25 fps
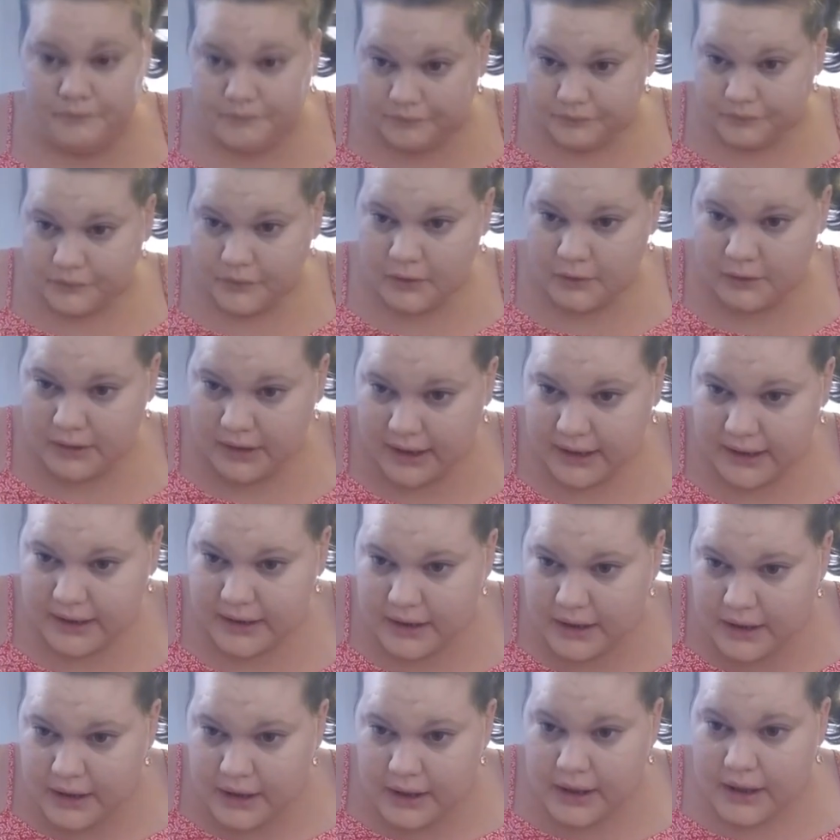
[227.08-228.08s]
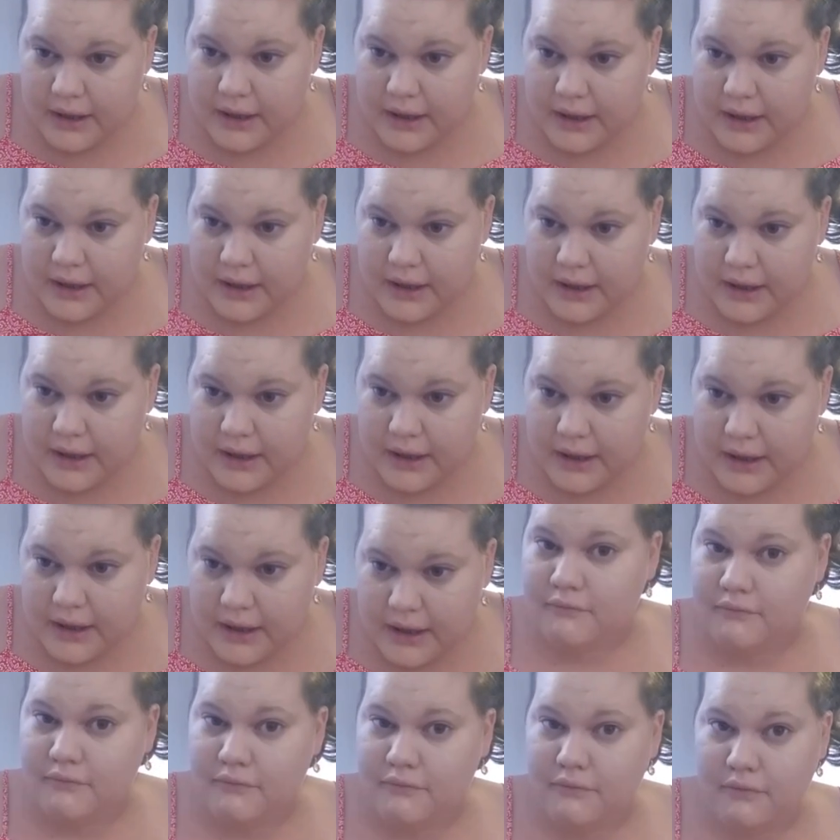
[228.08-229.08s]
Okay, and
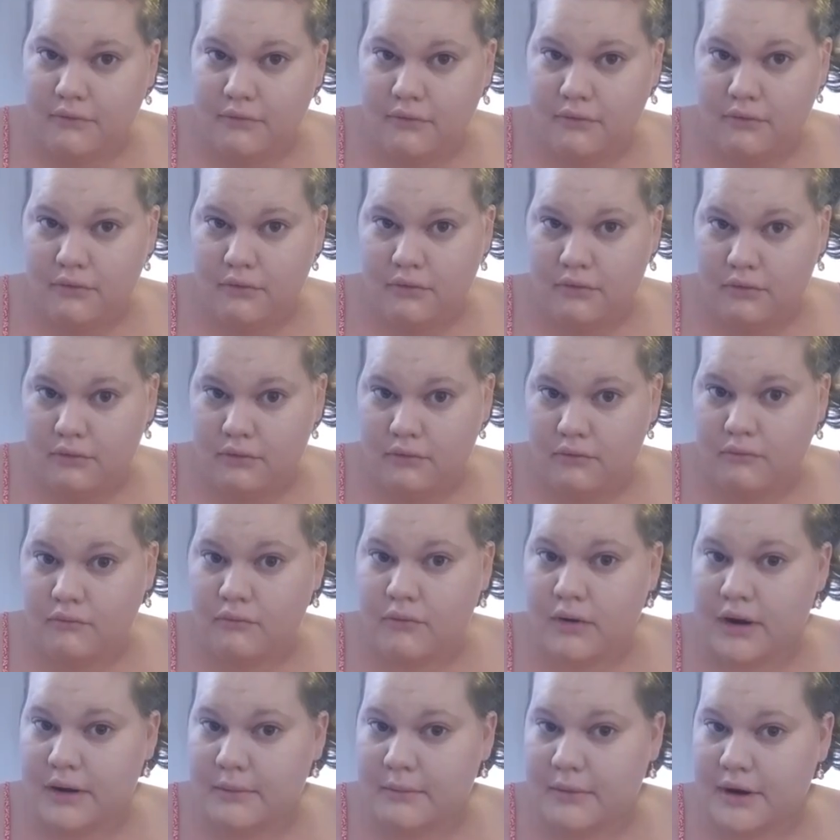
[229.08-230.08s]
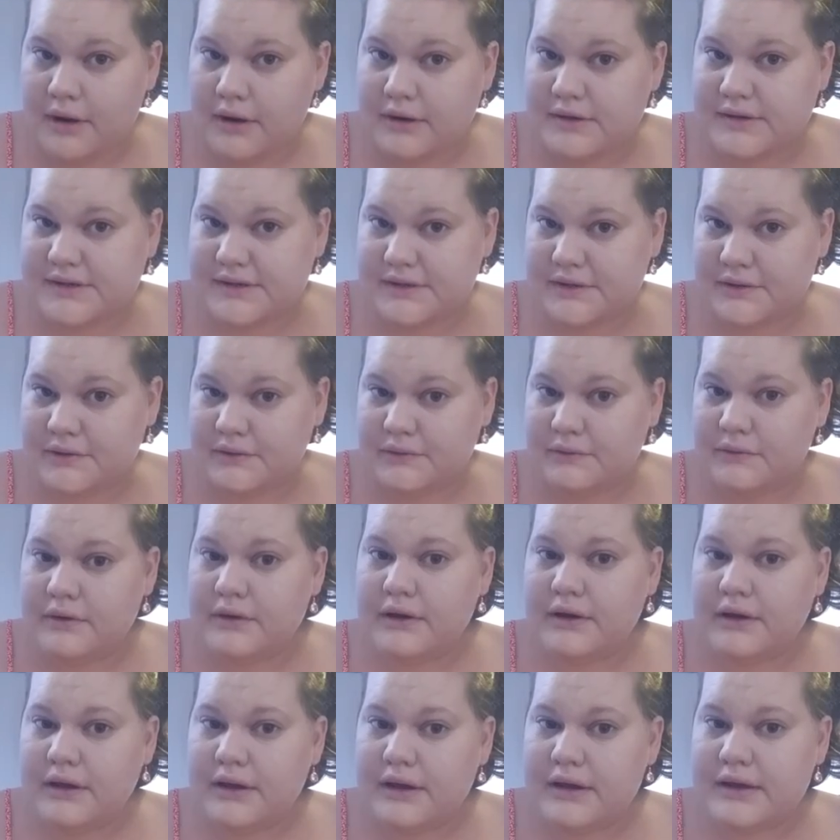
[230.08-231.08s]
what I'm going to do
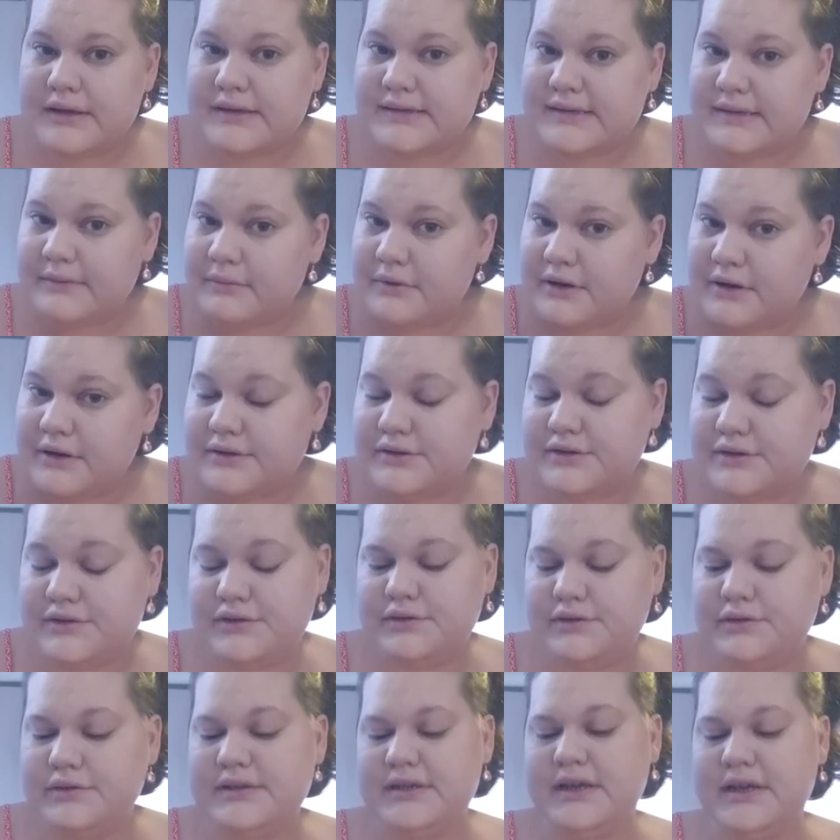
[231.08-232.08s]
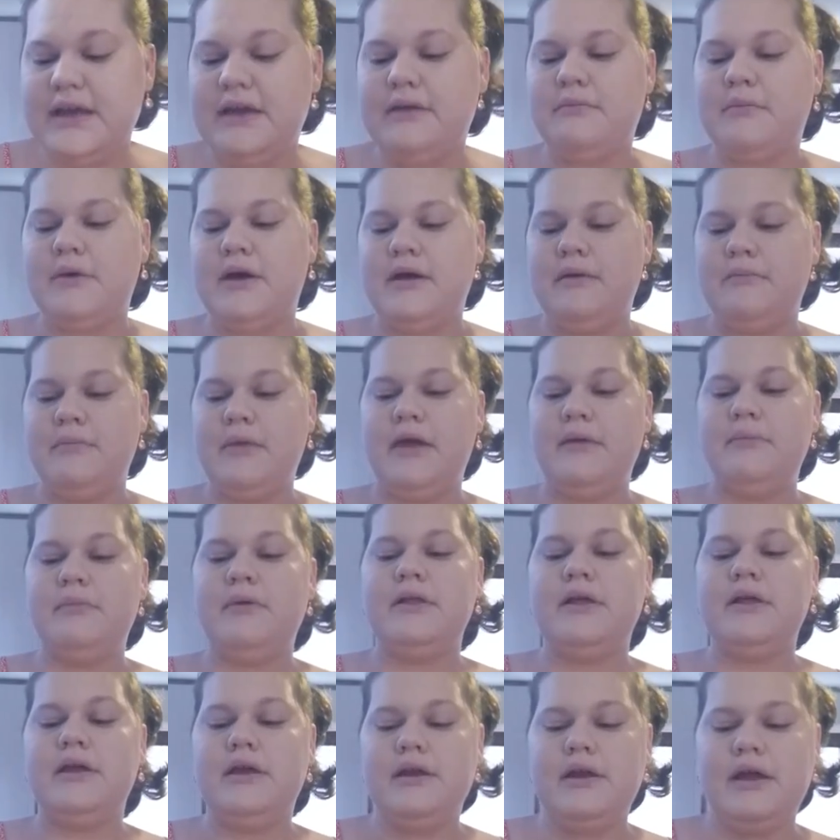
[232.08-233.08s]
is I'm going to take my Maybelline
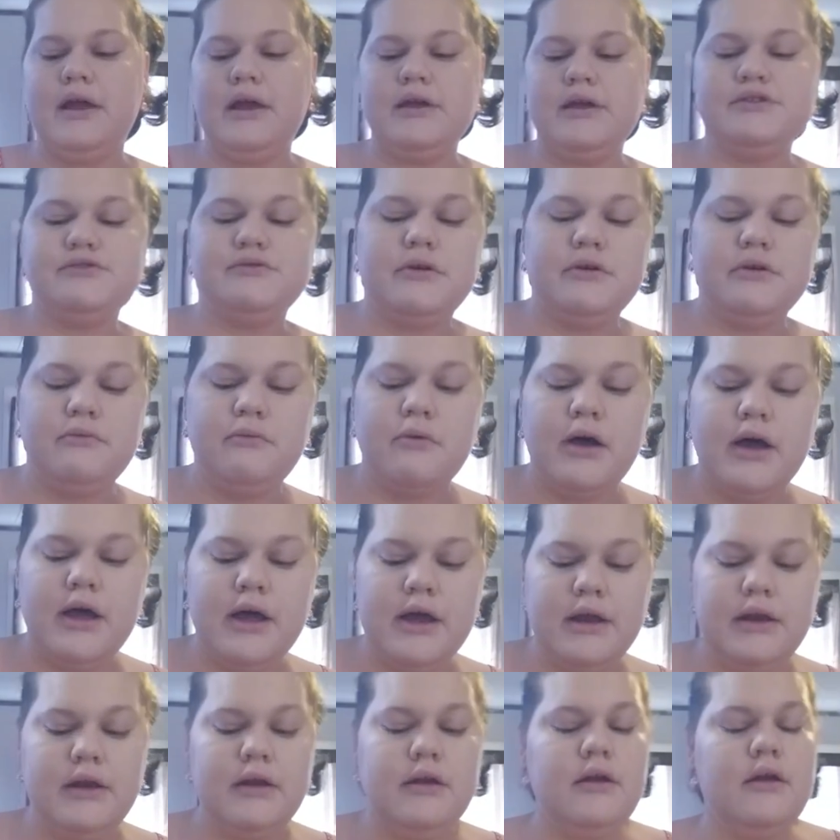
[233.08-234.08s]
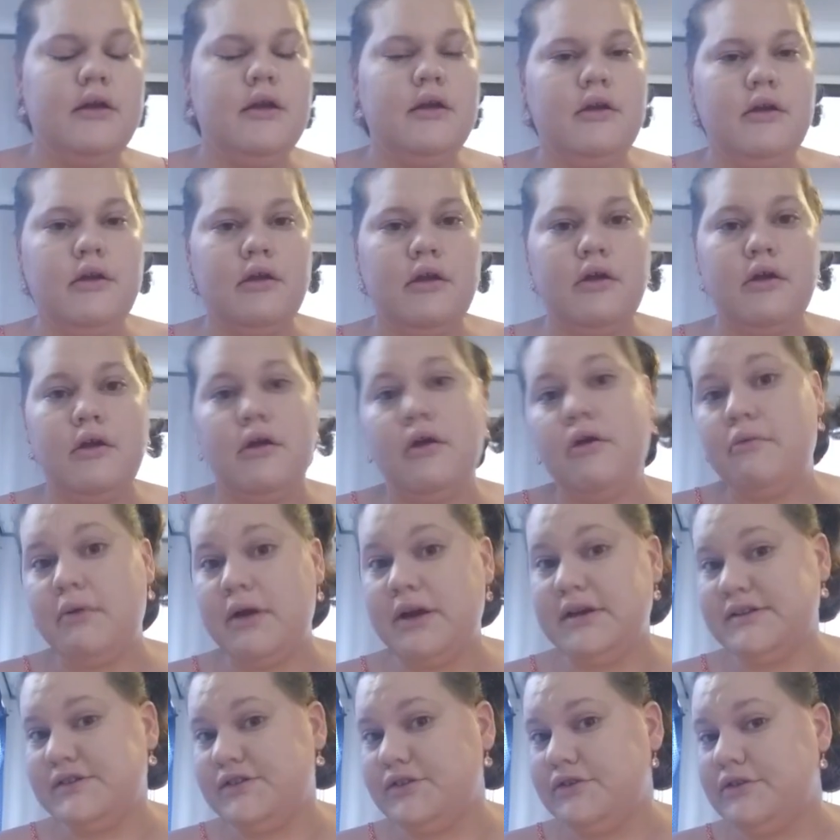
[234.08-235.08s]
Age Rewind Eraser
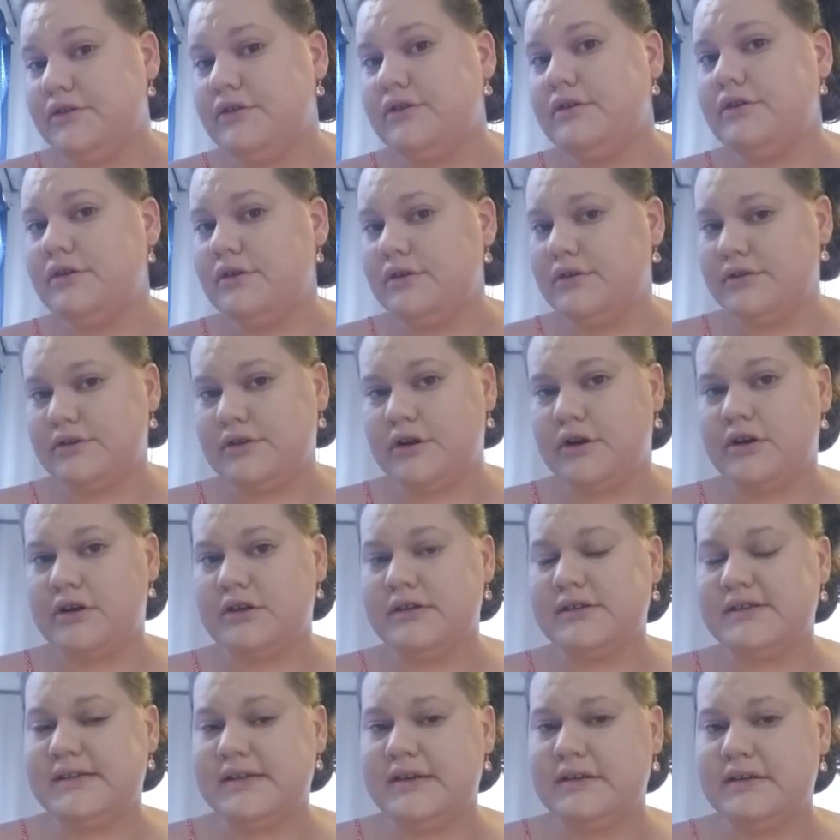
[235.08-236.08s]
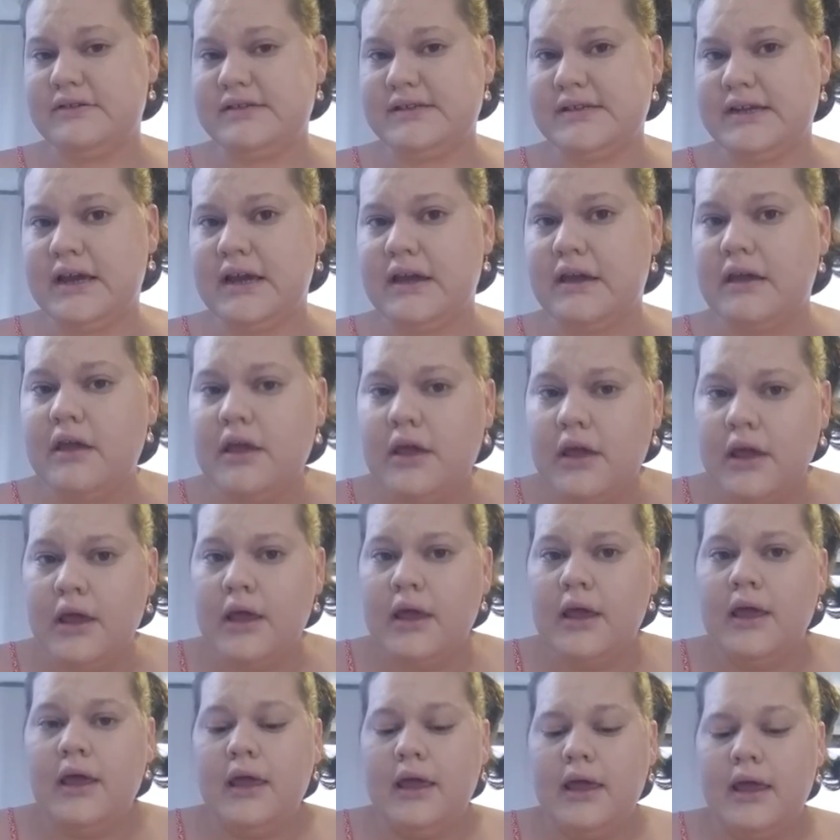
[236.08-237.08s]
Dark Conceal Stick
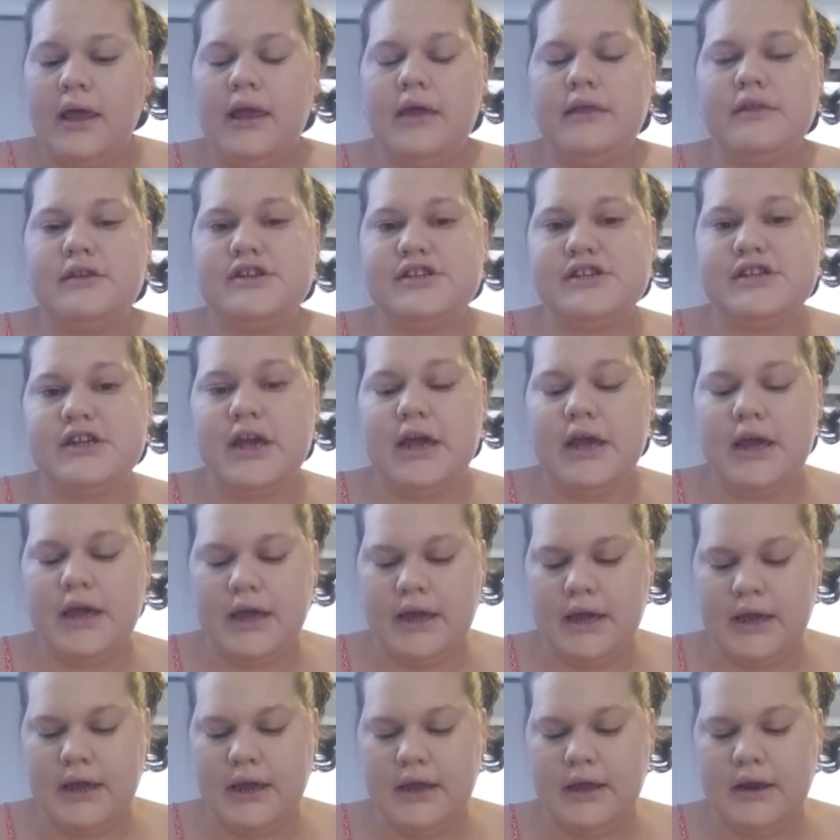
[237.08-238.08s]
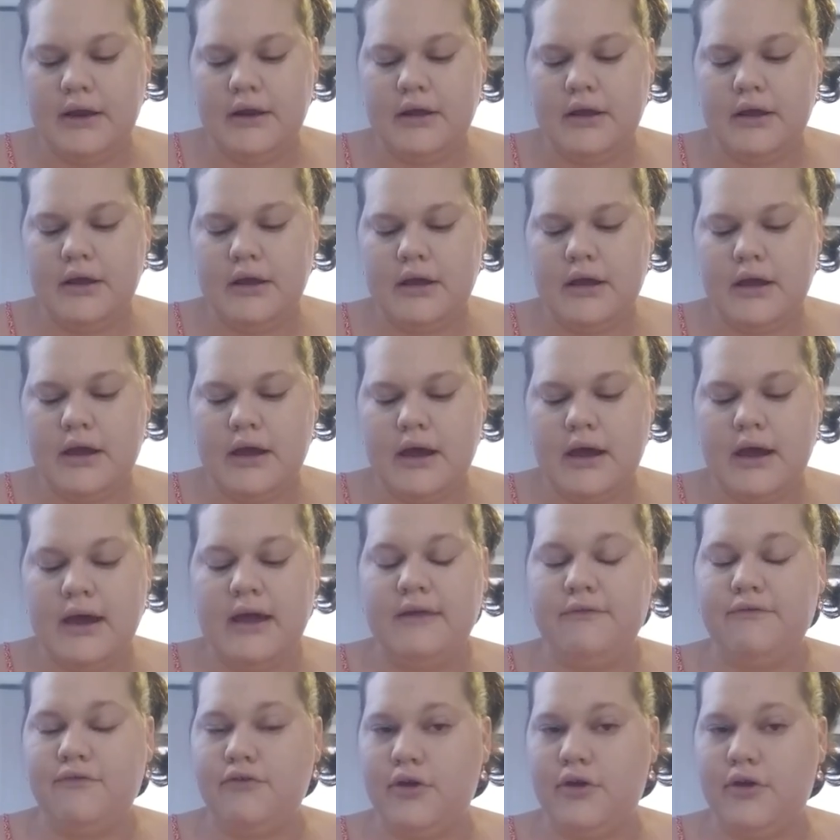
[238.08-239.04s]
in the shade Ivory.